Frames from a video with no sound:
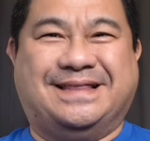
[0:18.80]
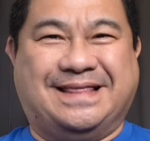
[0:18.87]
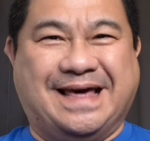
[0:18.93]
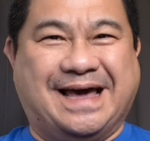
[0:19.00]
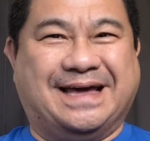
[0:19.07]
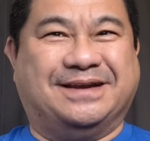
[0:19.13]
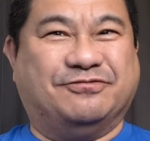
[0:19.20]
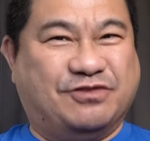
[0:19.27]

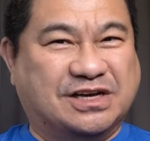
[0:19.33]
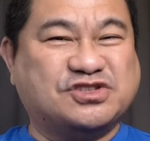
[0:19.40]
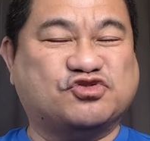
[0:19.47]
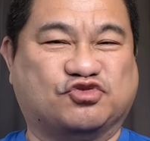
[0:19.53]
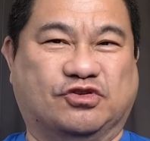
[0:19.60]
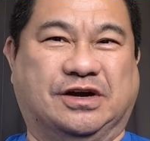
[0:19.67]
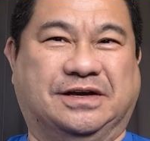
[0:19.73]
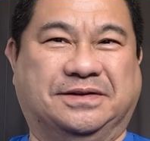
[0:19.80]
that
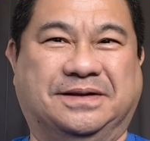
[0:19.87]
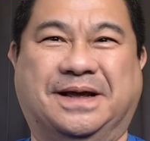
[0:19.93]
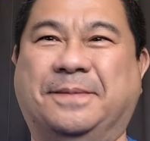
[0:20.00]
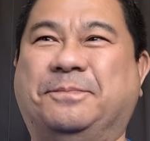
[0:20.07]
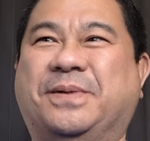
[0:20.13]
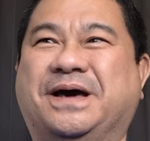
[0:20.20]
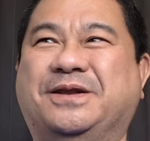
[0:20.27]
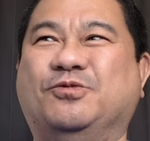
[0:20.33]
restaurant,
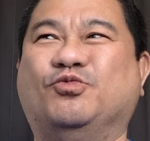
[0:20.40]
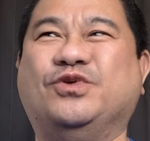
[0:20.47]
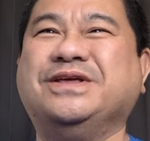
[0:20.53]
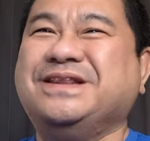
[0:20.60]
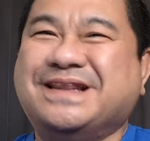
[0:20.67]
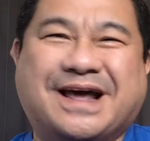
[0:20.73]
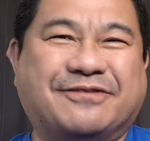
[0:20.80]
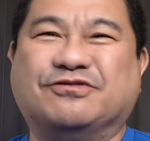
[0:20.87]
but
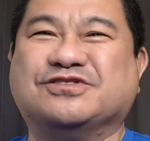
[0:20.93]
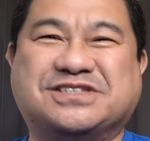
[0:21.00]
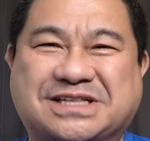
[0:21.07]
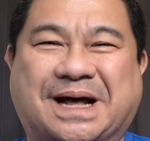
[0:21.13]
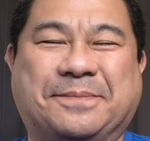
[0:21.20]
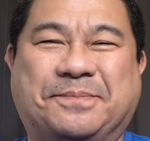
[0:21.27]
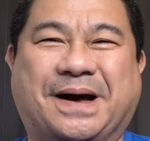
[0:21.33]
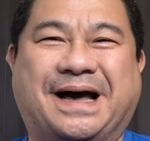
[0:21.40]
we never
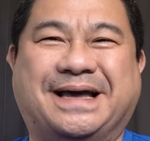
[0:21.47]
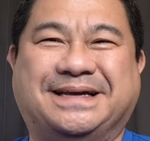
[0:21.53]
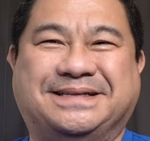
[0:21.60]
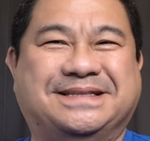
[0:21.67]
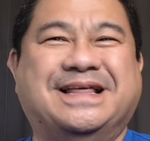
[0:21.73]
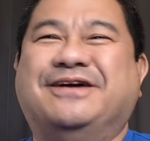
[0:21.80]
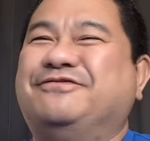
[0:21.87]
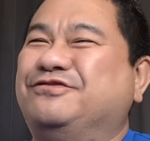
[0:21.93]
stop by,
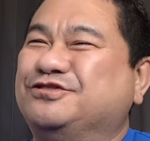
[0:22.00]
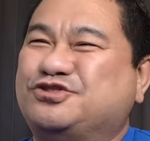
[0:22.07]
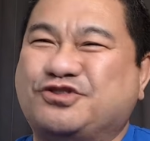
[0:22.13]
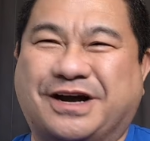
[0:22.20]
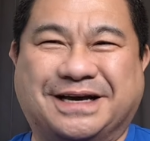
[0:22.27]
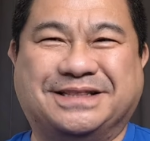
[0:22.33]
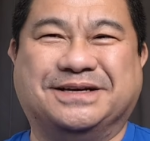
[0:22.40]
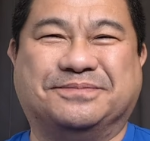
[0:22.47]
never
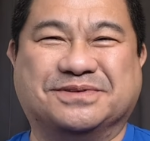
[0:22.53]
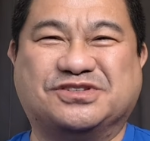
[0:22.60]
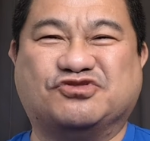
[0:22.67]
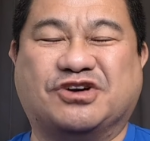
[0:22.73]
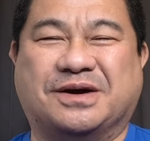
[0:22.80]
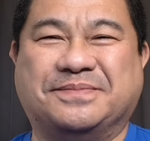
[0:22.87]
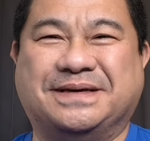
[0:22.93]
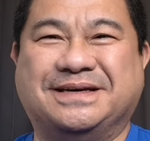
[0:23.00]
tried their
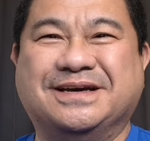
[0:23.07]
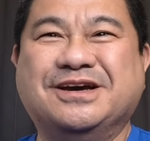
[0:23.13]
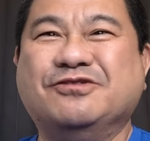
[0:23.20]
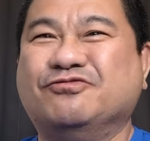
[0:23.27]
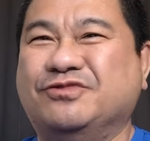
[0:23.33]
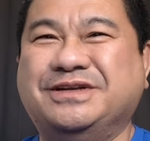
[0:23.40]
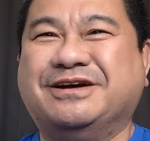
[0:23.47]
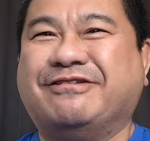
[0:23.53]
pastrami.
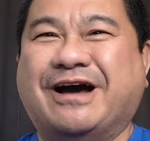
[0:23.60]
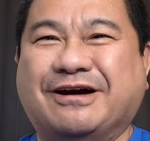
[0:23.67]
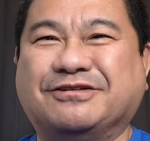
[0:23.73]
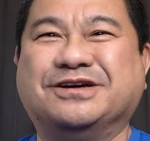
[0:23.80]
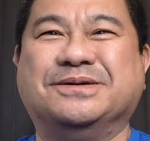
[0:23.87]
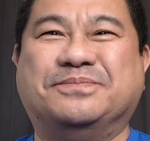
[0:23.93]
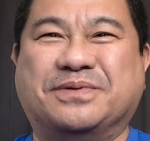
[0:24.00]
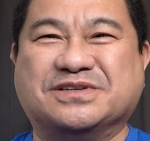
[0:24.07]
We know how
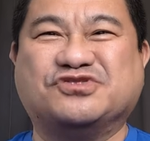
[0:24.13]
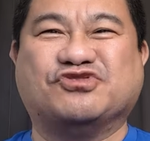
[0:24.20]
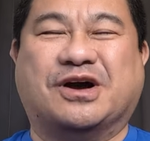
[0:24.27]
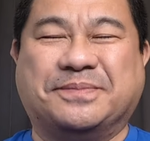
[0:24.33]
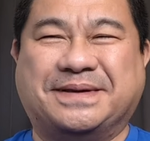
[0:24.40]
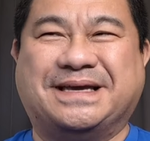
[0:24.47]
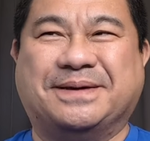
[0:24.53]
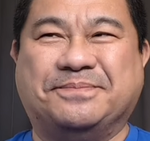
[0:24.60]
good
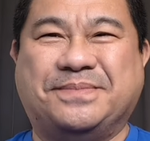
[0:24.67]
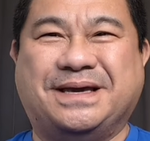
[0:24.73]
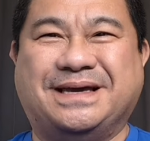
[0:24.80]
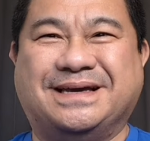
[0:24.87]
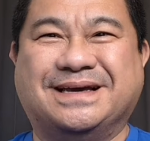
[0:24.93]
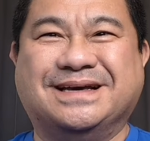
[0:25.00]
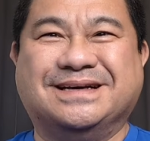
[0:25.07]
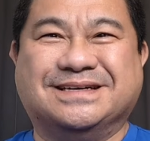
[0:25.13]
pastrami can
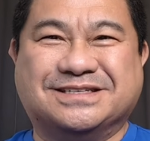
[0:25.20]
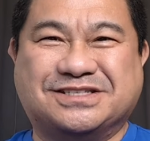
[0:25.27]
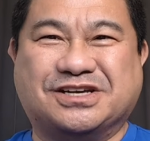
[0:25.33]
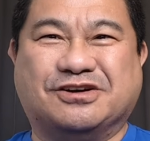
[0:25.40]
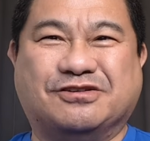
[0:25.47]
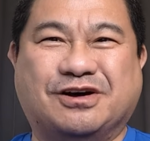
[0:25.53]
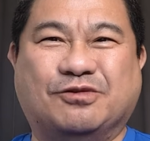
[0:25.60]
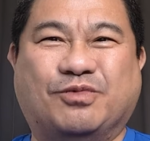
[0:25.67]
be.
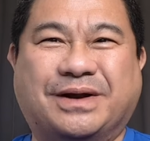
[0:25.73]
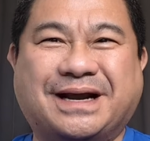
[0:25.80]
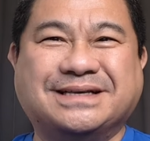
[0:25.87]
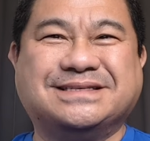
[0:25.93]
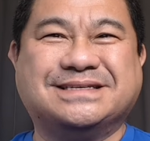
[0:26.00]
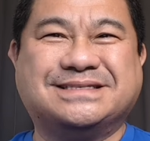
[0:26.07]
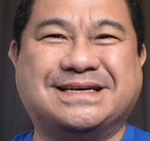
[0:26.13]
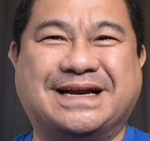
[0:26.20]
So what I
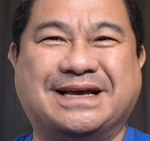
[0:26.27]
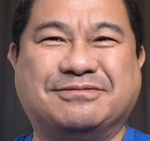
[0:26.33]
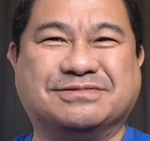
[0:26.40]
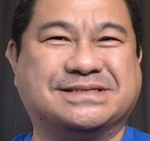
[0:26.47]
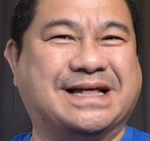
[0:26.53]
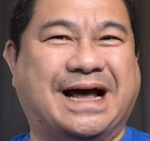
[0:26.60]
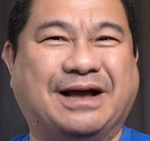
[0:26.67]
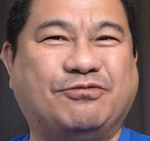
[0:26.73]
did today
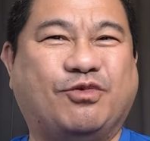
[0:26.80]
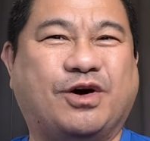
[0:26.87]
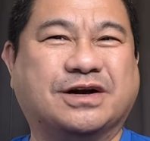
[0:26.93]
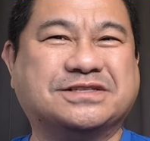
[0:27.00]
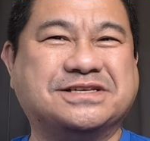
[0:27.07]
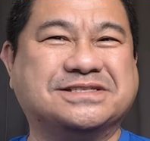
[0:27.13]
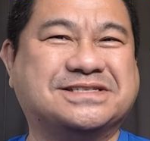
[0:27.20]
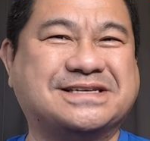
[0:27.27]
was that I
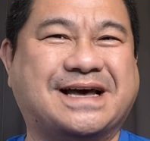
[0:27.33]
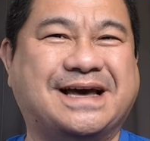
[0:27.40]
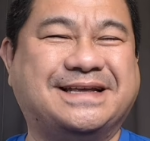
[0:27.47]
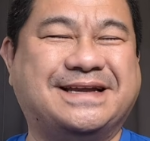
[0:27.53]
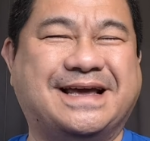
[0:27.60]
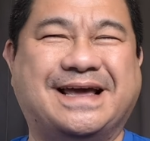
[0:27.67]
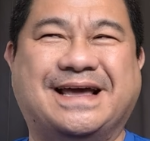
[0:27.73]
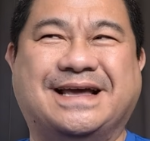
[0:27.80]
walked
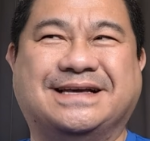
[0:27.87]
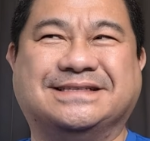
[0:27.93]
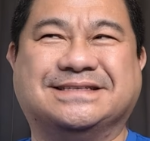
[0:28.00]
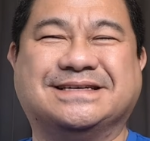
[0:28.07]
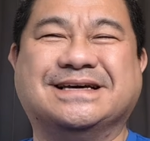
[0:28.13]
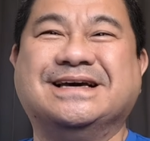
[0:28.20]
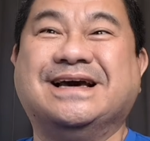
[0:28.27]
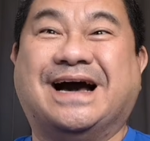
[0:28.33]
inside
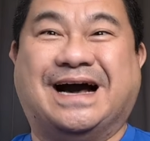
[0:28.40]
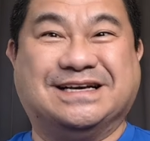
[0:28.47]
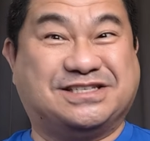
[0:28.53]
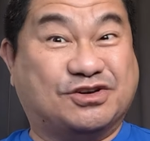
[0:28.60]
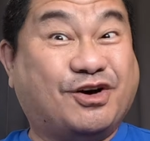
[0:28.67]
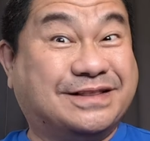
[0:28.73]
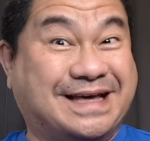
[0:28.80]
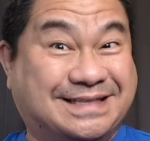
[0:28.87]
and I
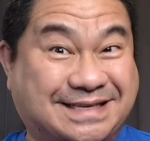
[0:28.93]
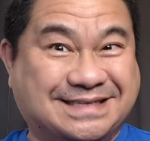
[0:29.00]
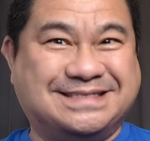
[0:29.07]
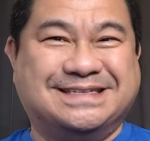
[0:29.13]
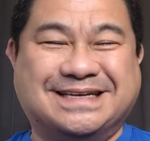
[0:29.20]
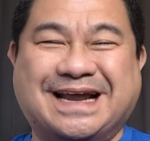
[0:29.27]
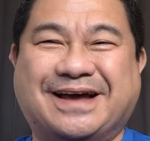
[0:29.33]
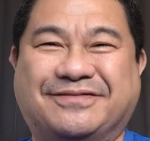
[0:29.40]
saw that they did